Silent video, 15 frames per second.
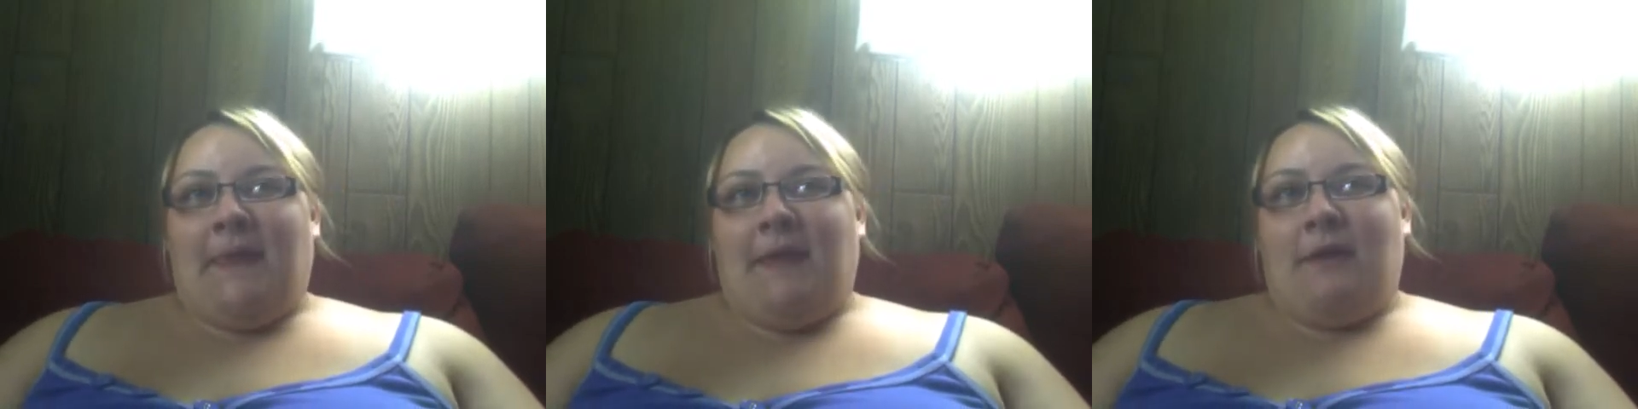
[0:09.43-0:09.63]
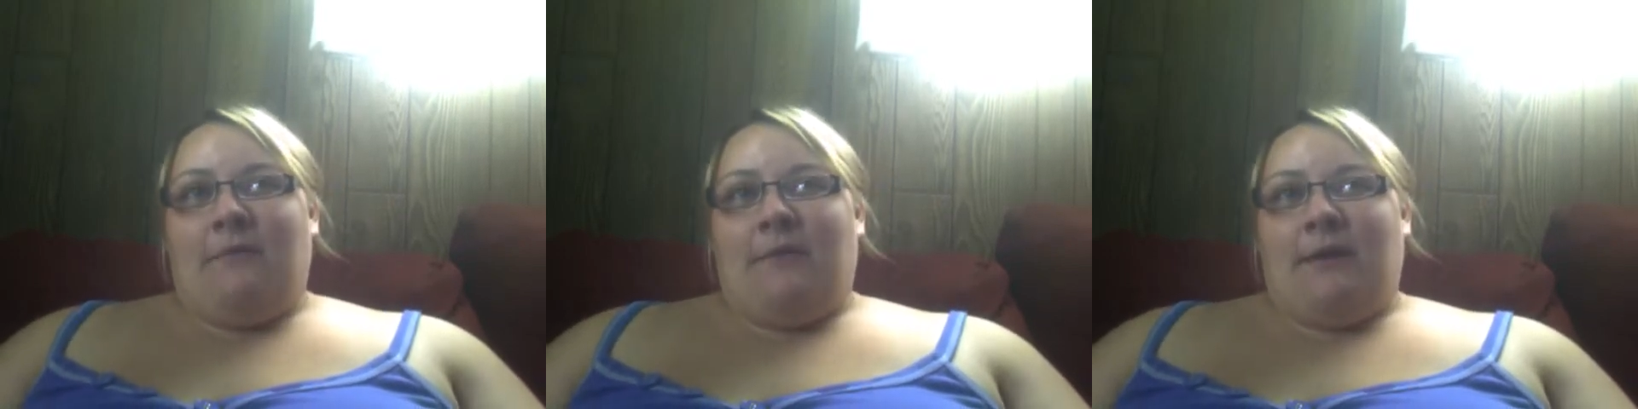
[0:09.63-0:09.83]

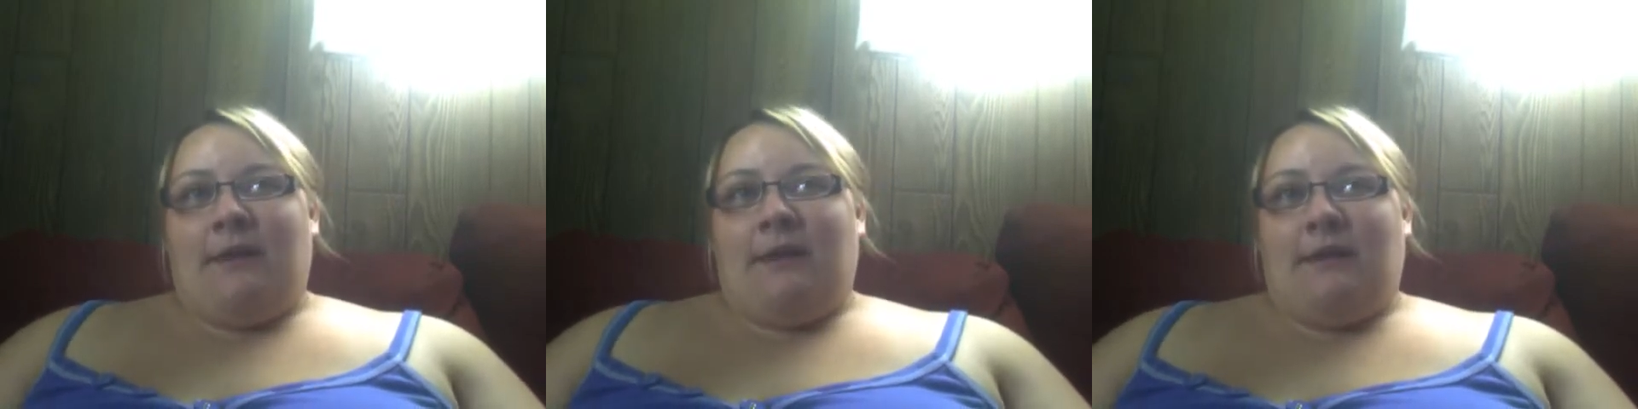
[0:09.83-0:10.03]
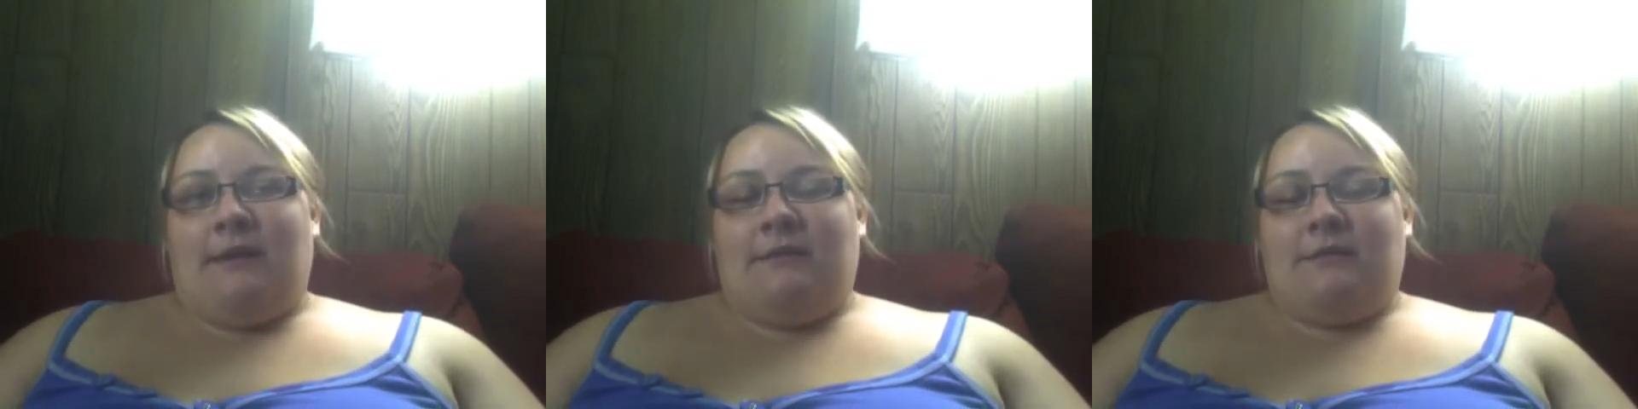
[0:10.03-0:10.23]
I
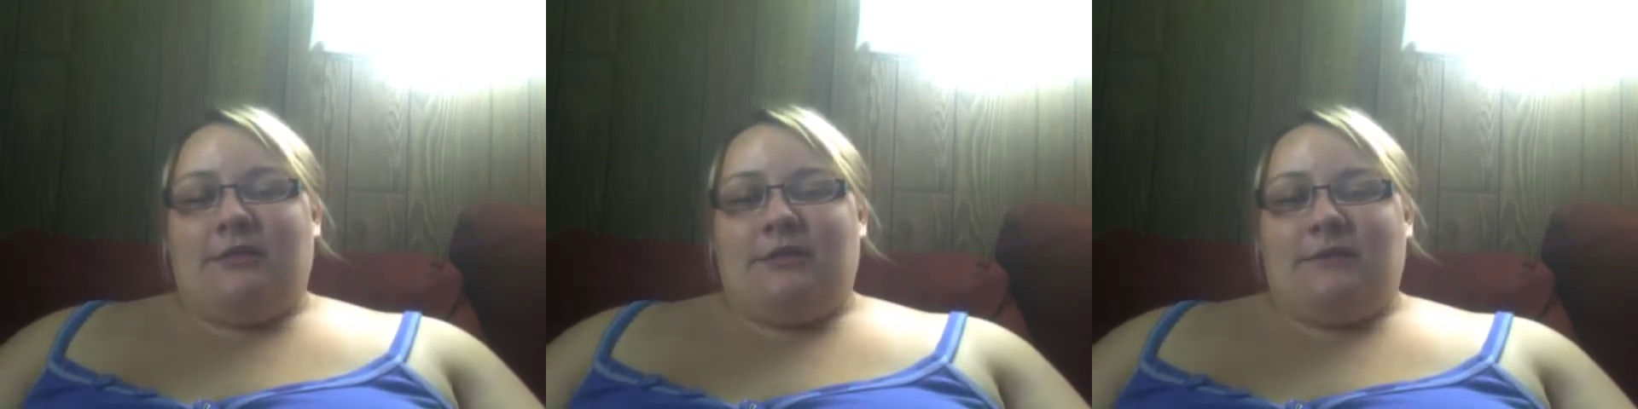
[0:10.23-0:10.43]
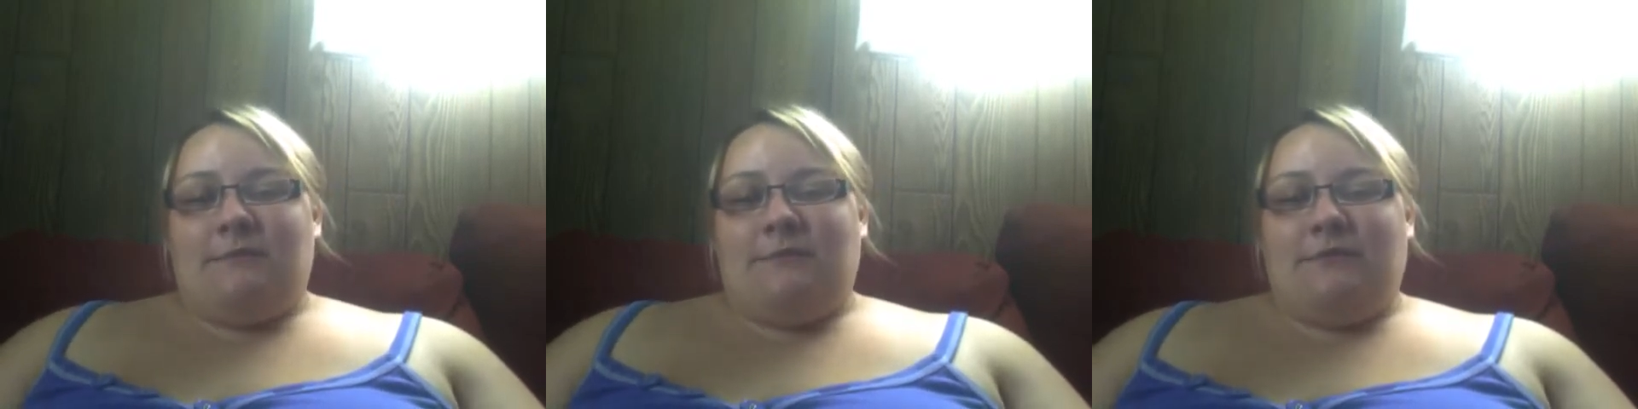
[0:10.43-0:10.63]
went in
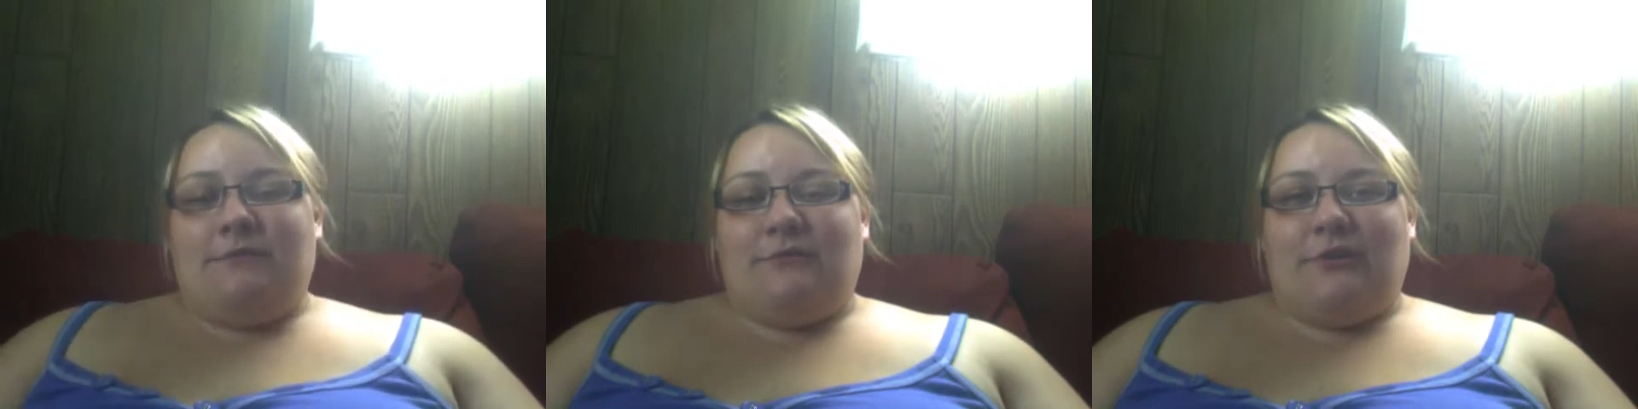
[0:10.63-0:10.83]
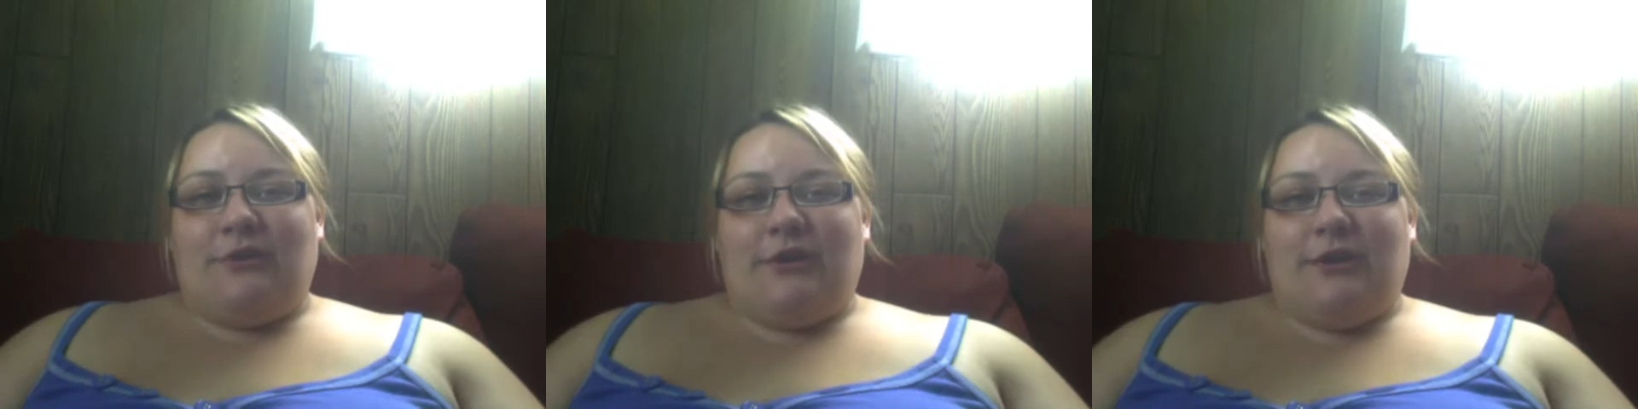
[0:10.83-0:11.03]
just
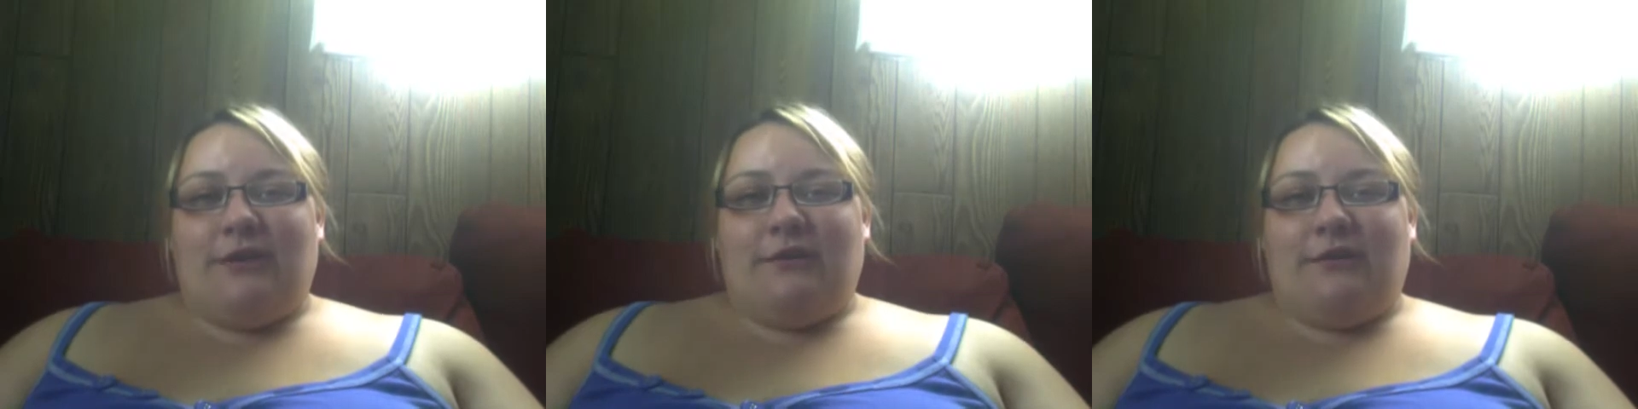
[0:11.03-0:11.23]
before 9